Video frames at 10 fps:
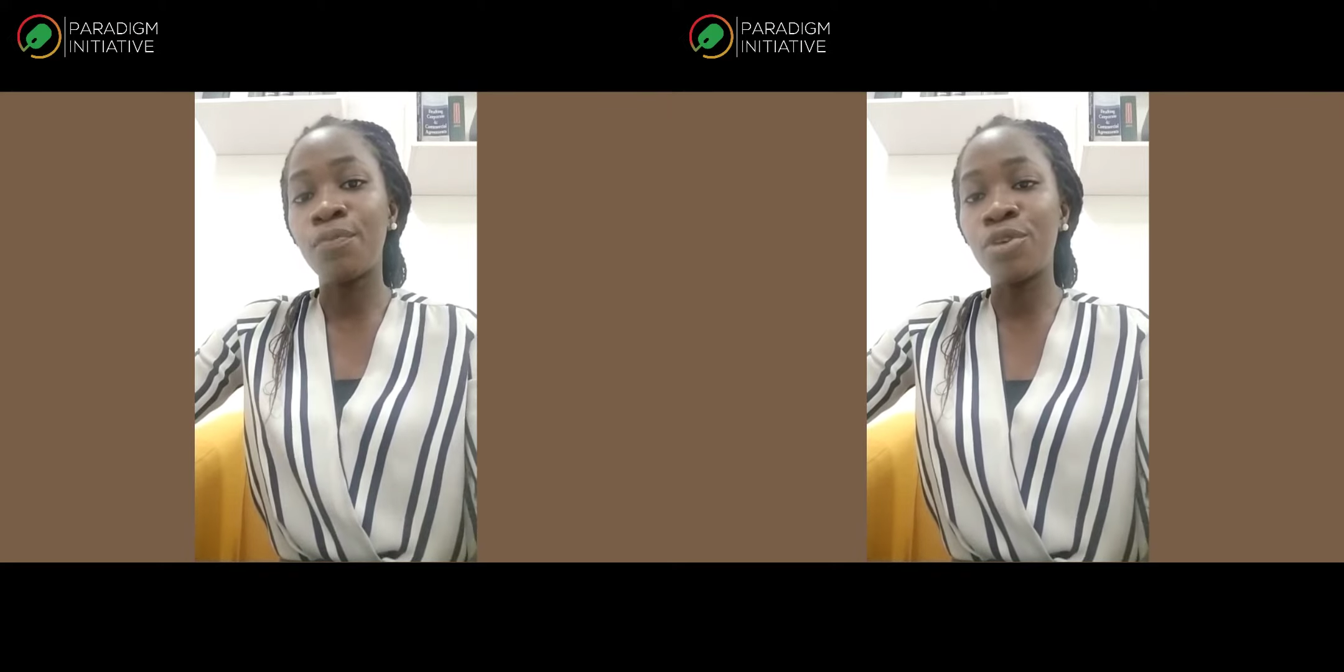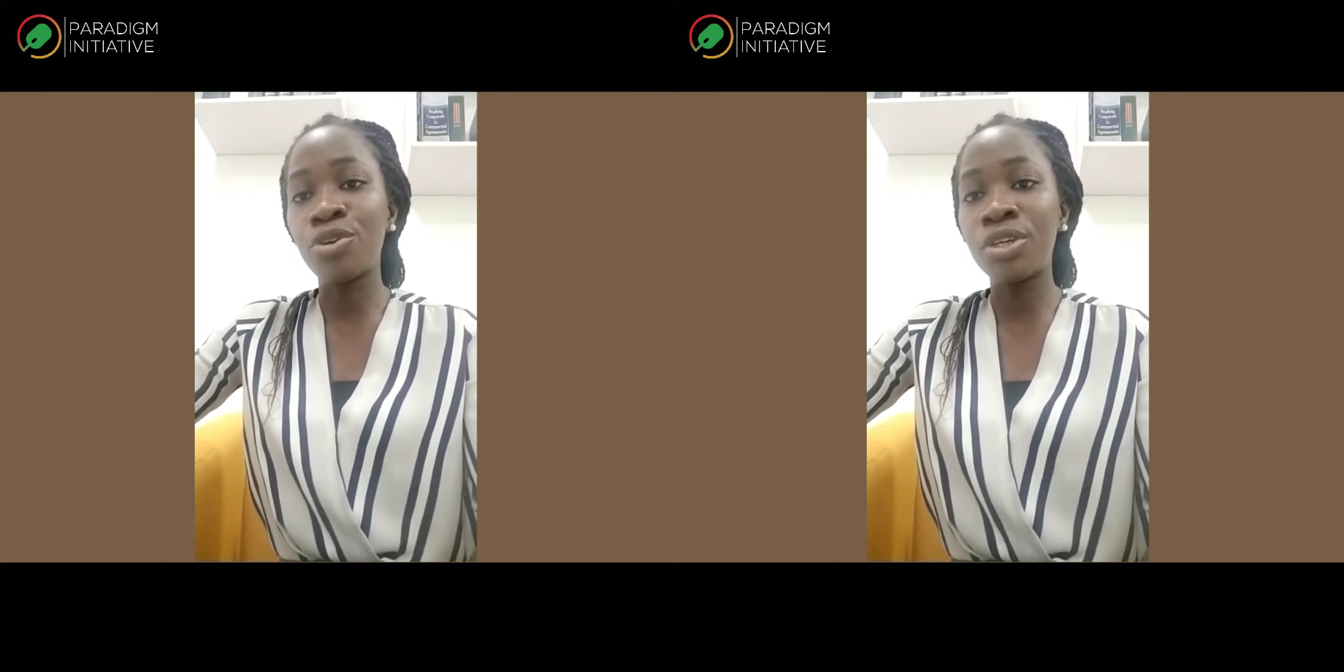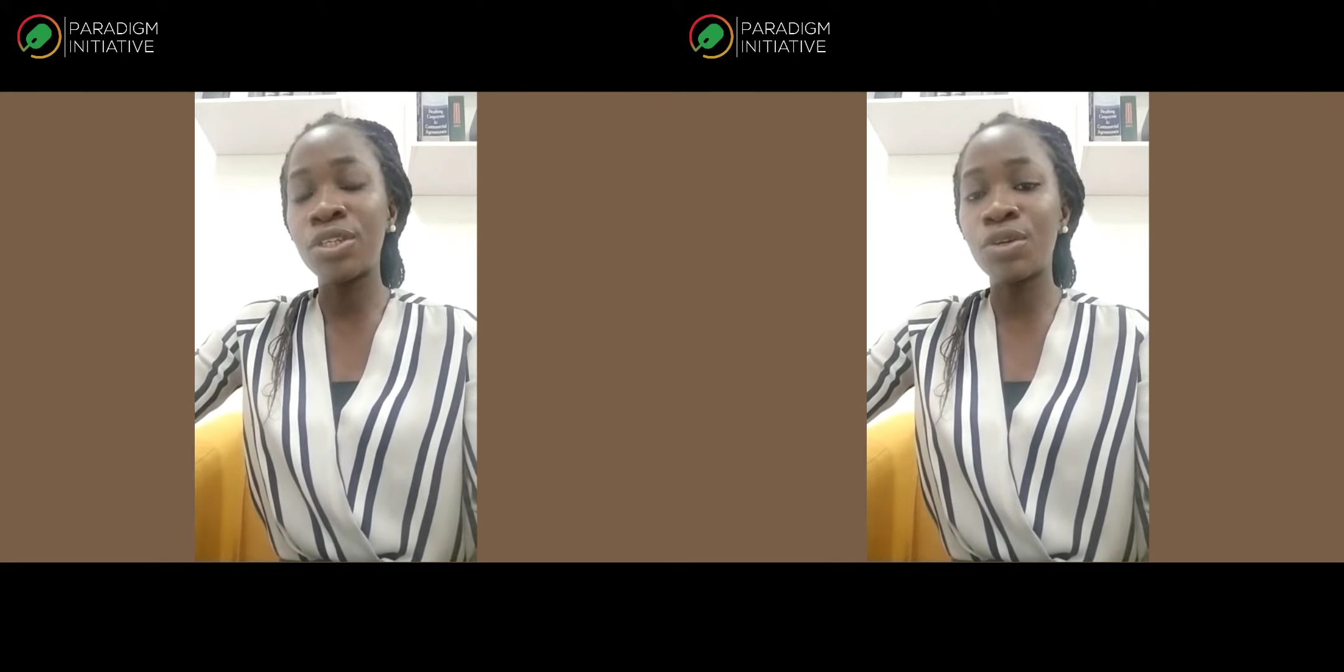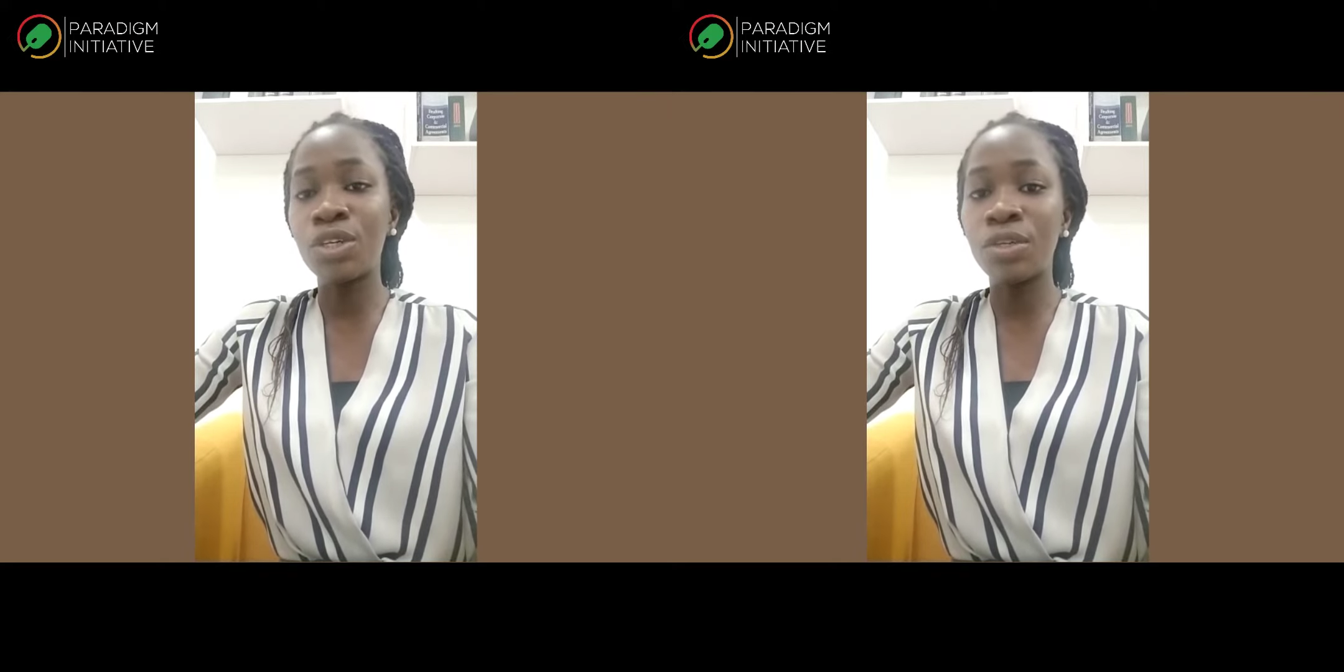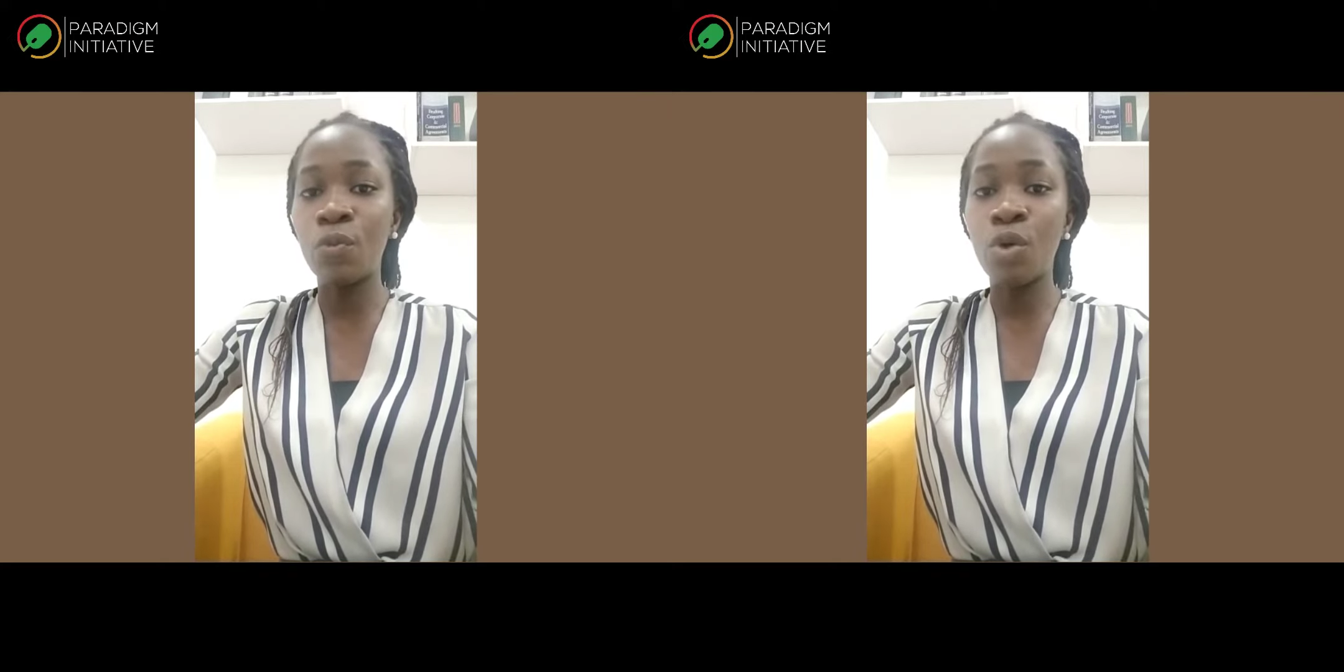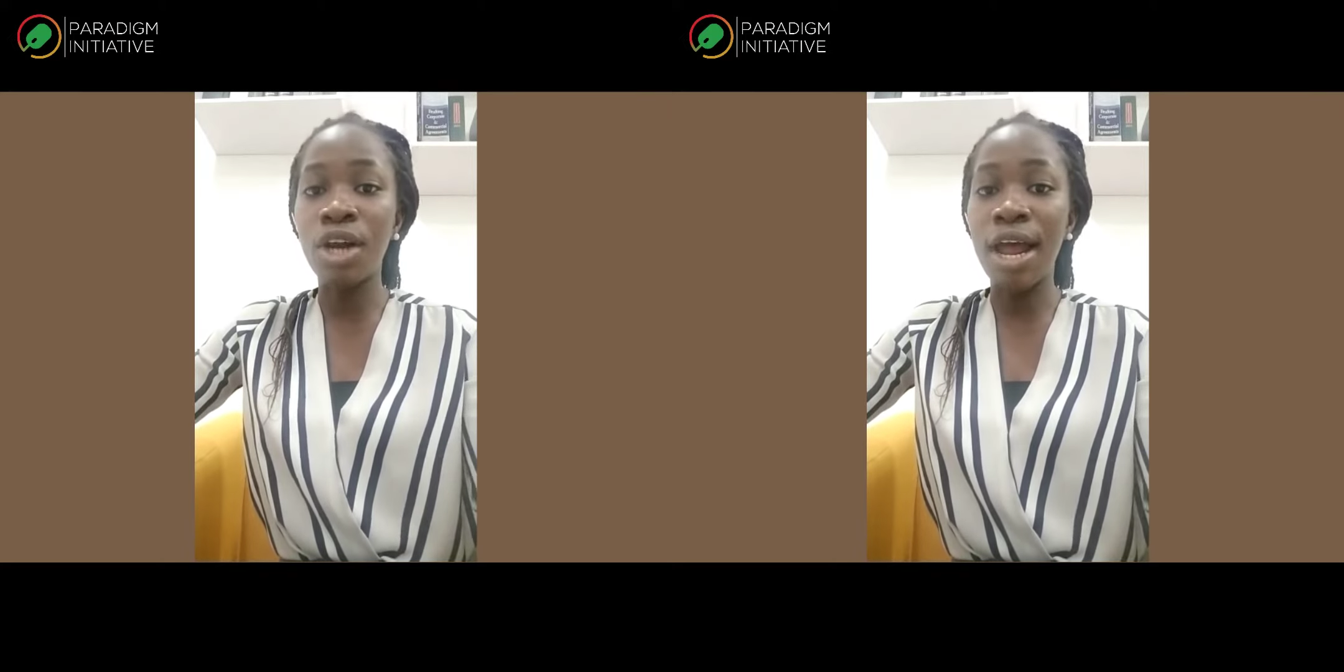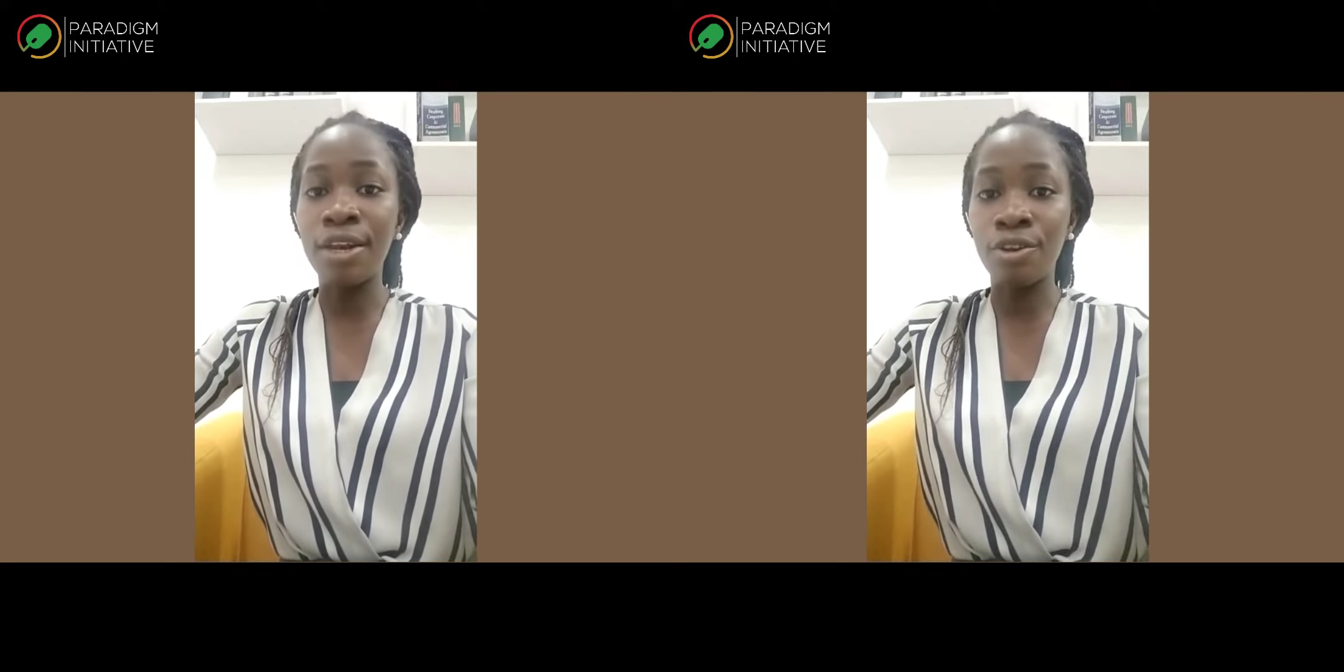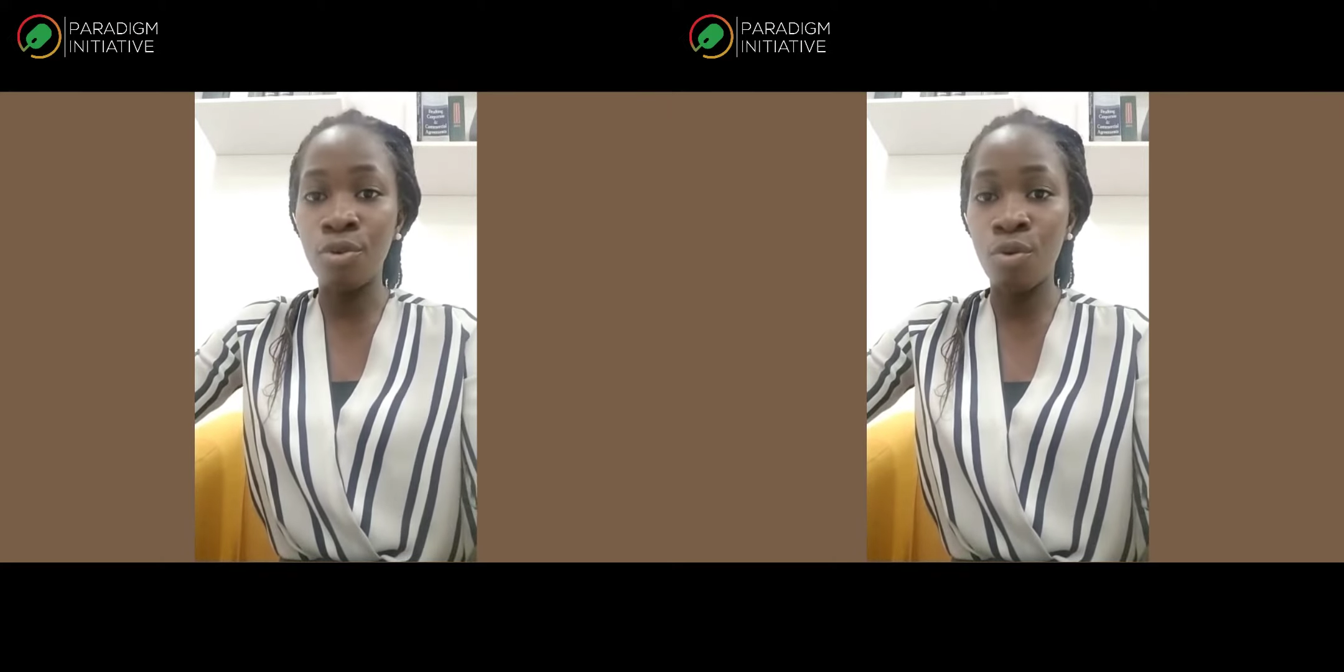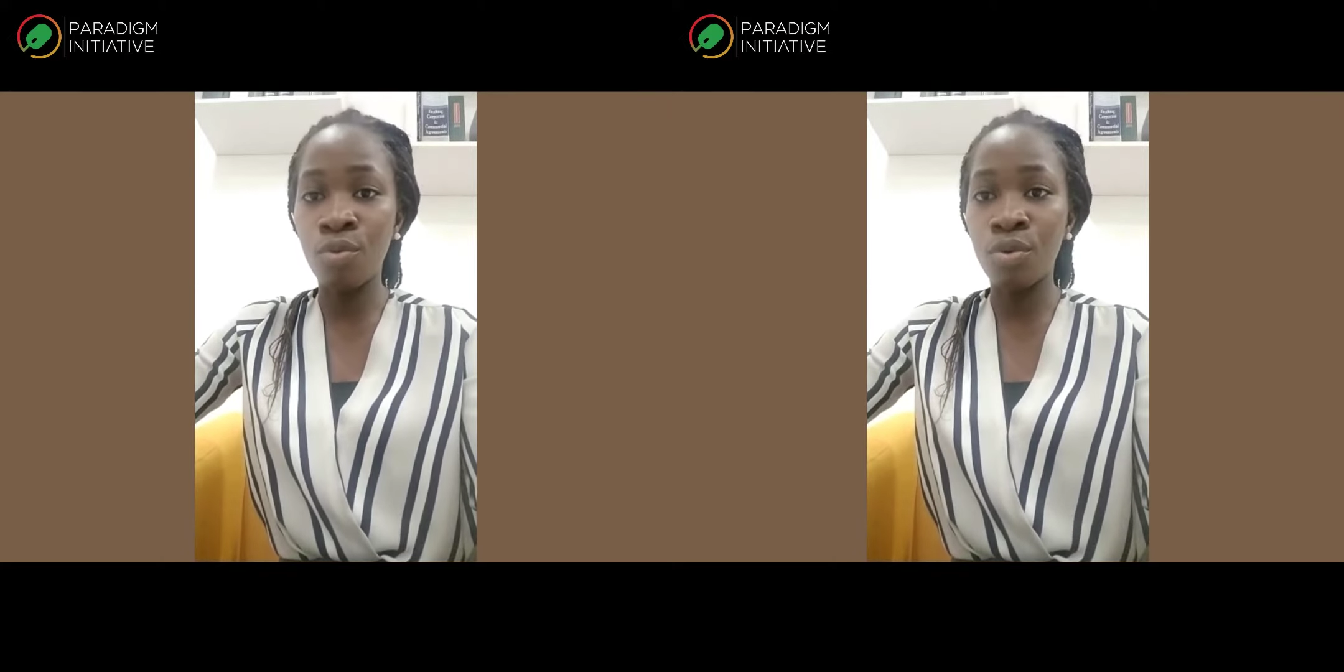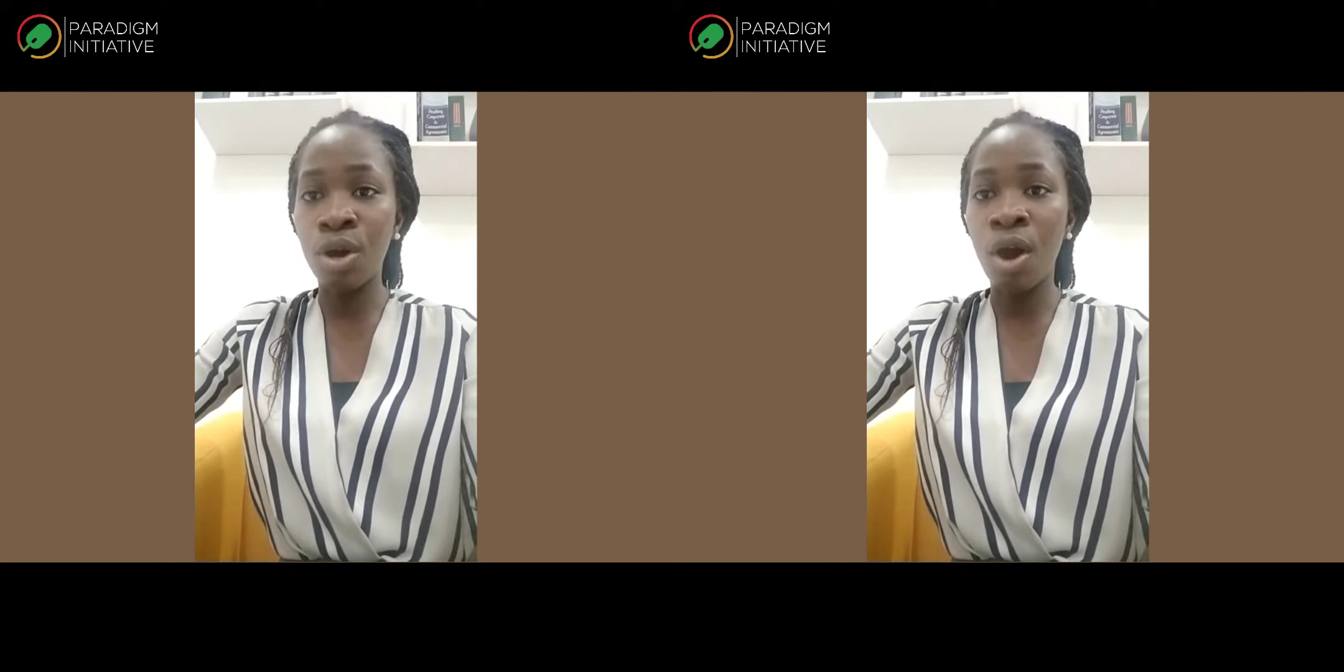beyond what I
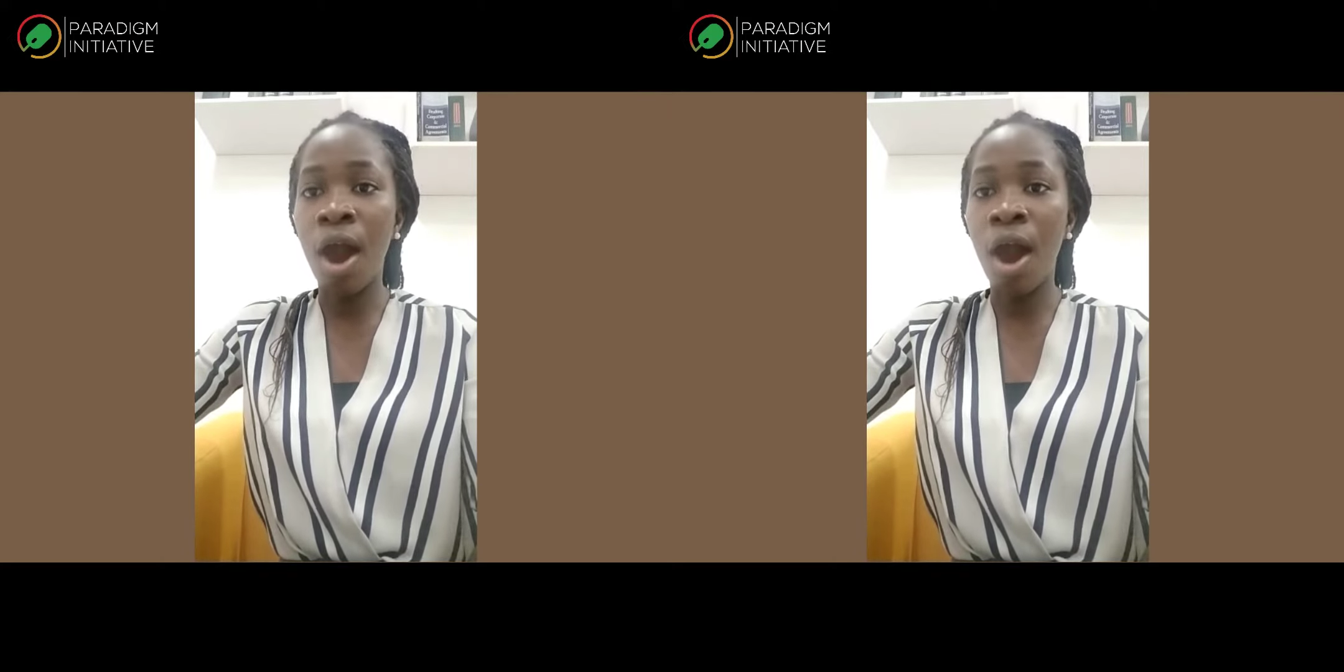know,